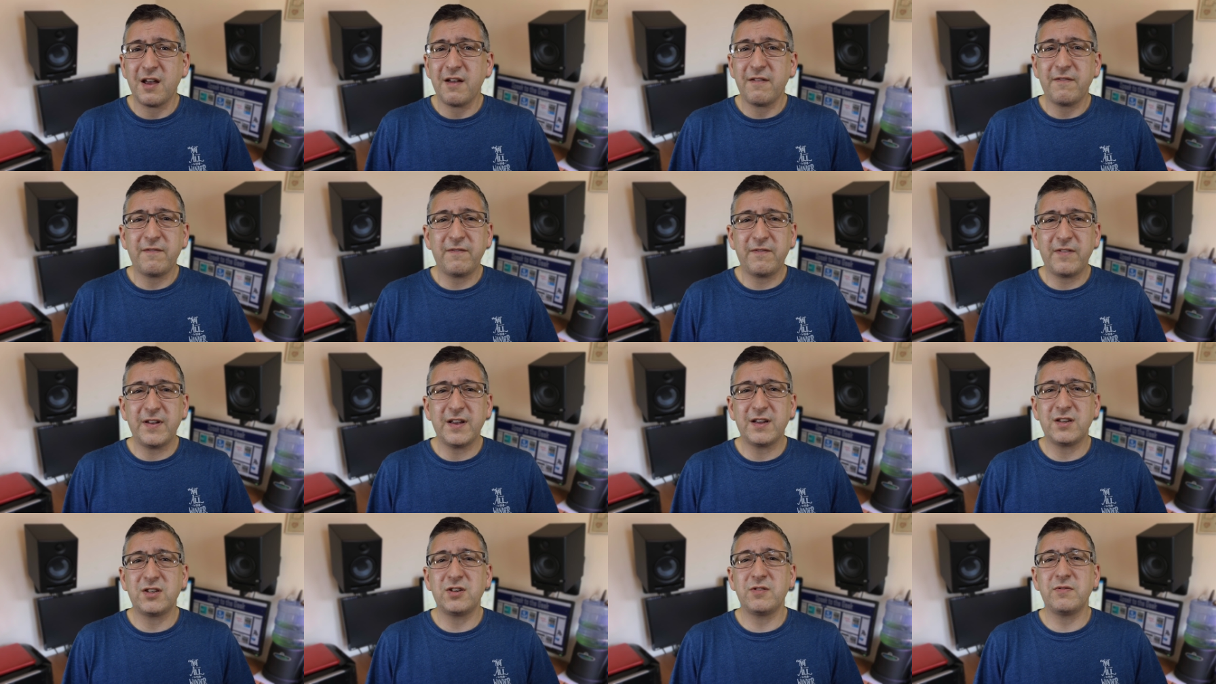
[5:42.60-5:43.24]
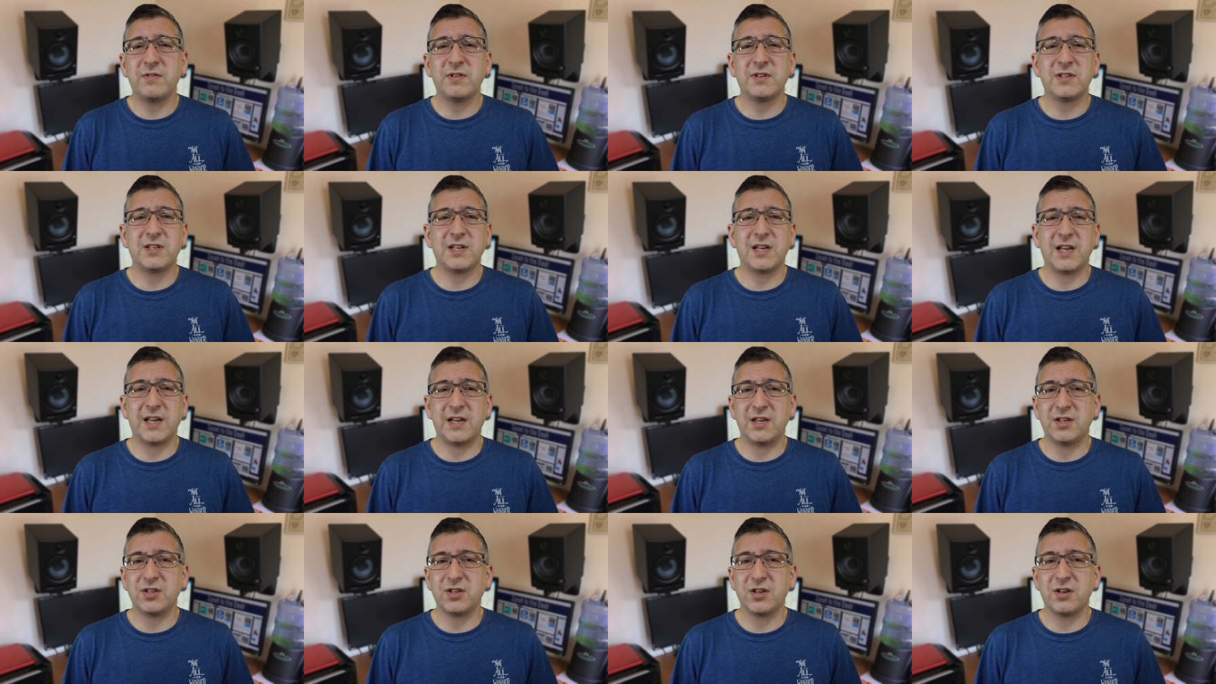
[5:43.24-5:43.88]
Fix your
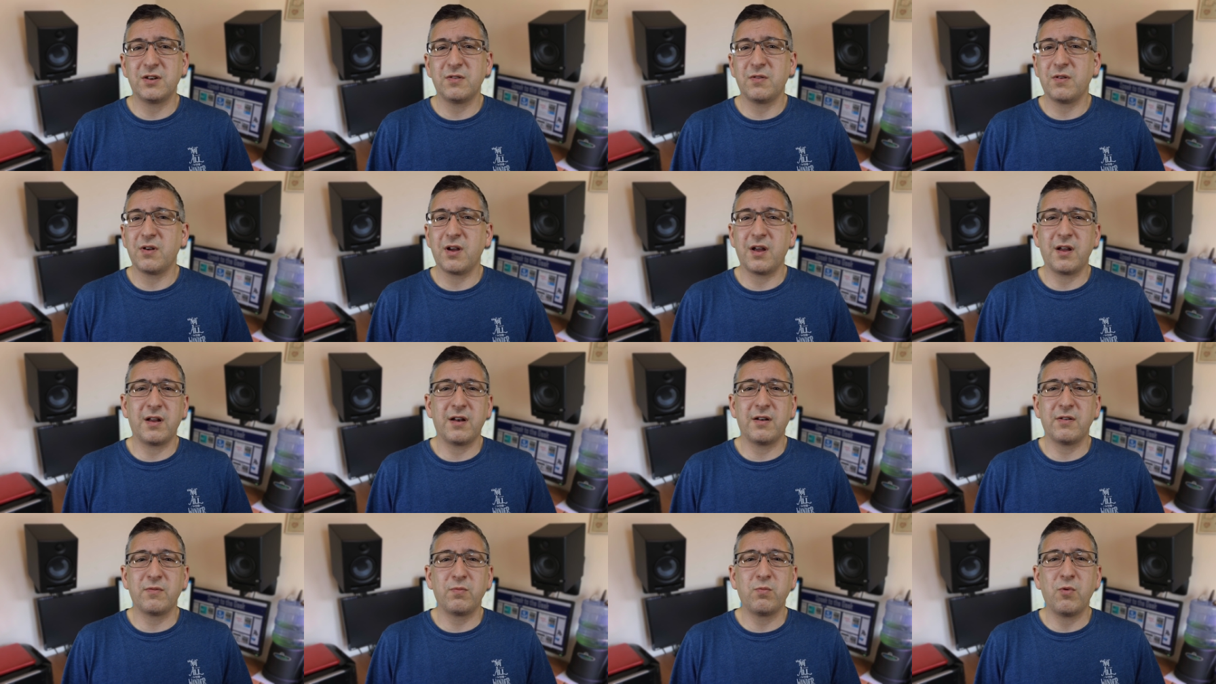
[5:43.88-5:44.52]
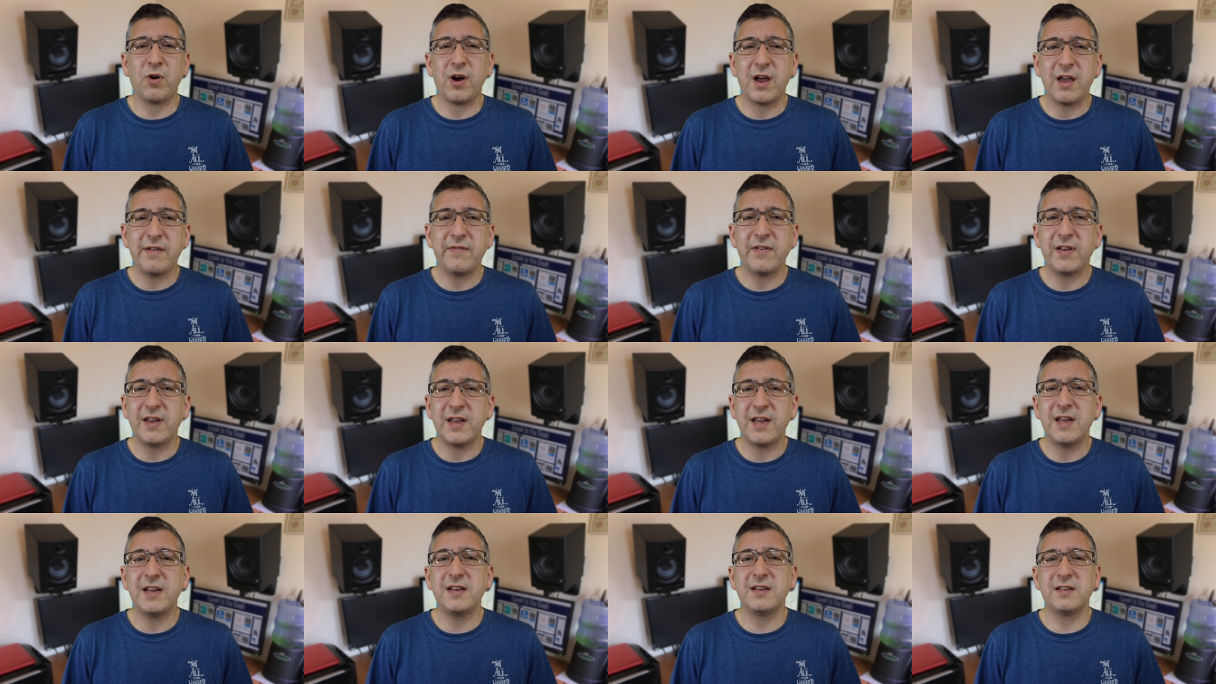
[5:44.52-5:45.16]
insulation and whatever
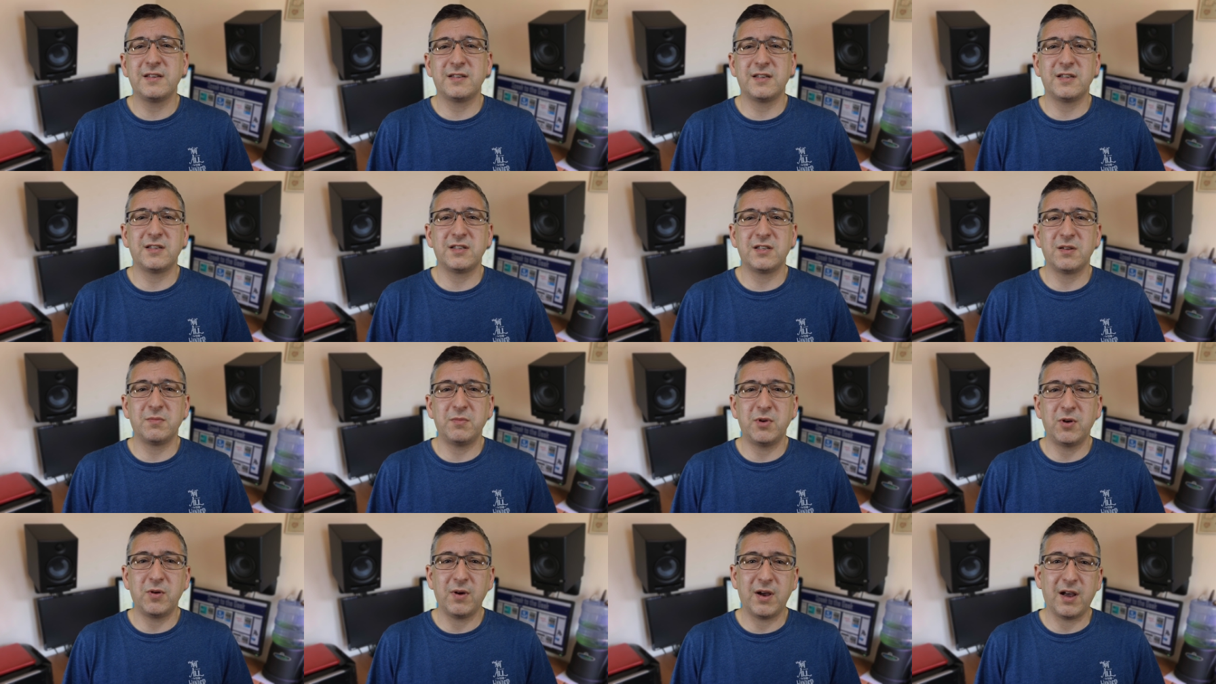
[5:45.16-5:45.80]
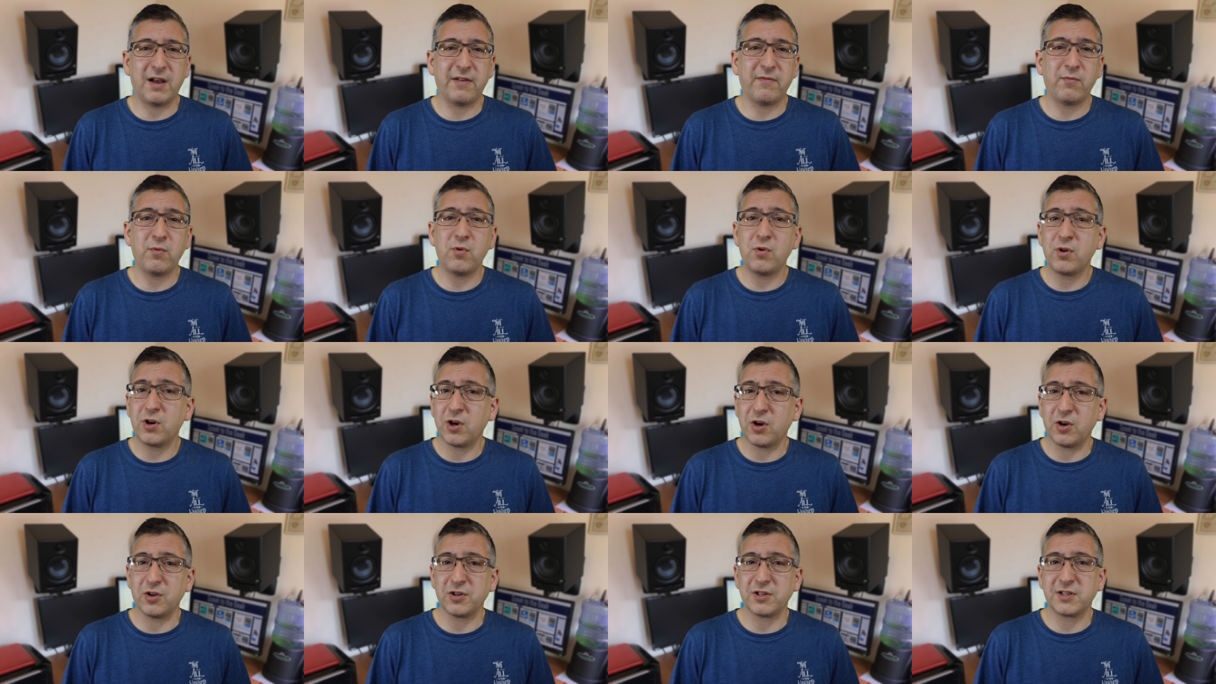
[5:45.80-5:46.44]
heating system you have will
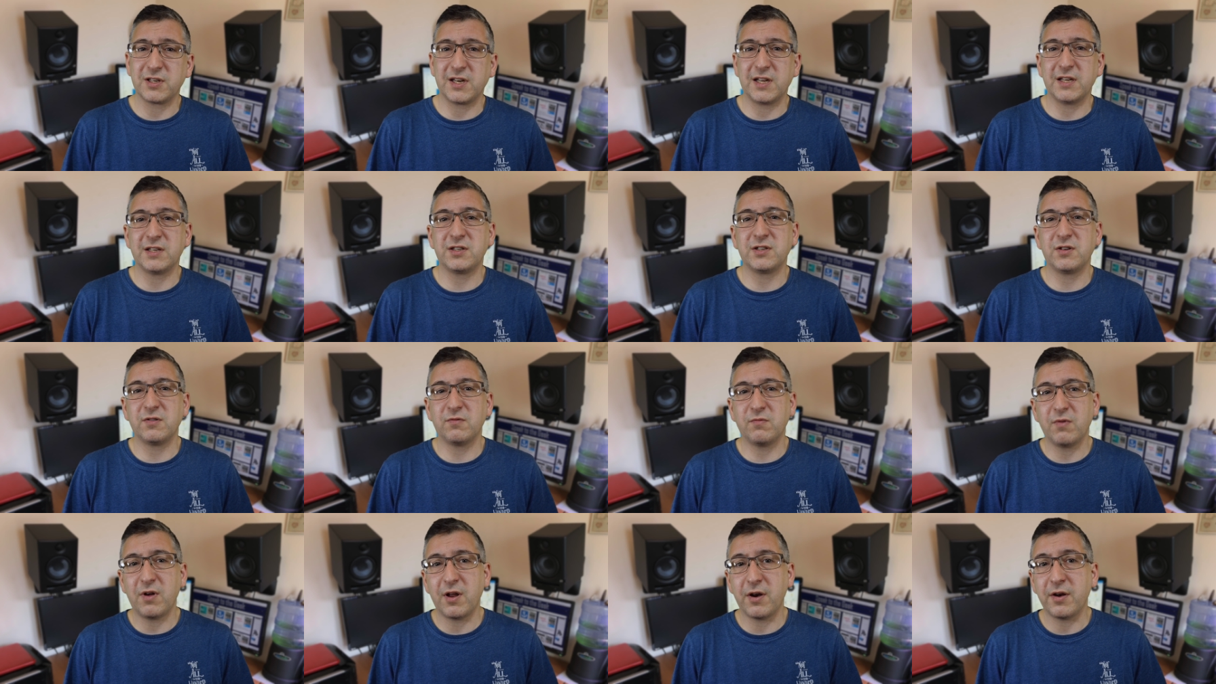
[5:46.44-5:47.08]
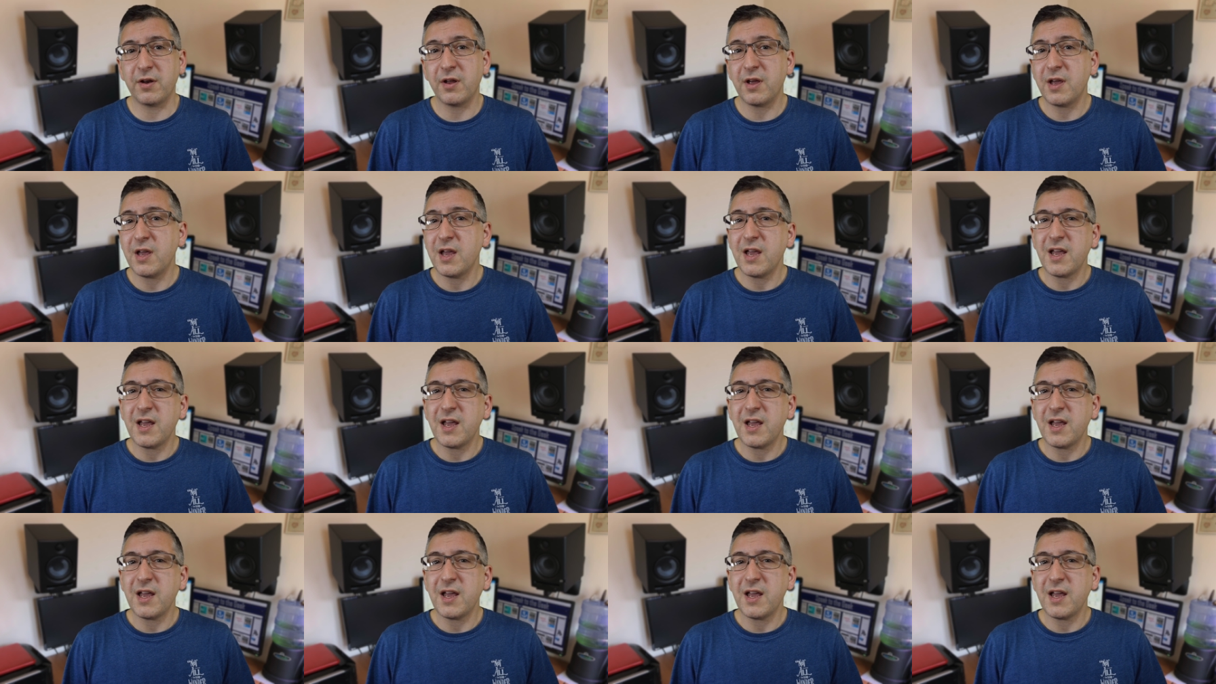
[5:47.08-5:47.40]
cost less to run.